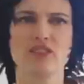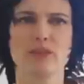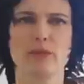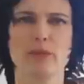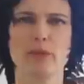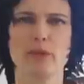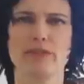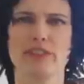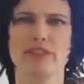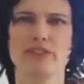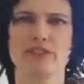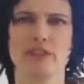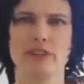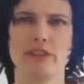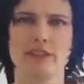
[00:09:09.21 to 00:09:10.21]
to remove his
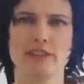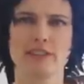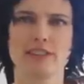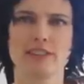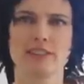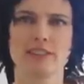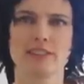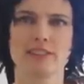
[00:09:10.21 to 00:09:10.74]
shirt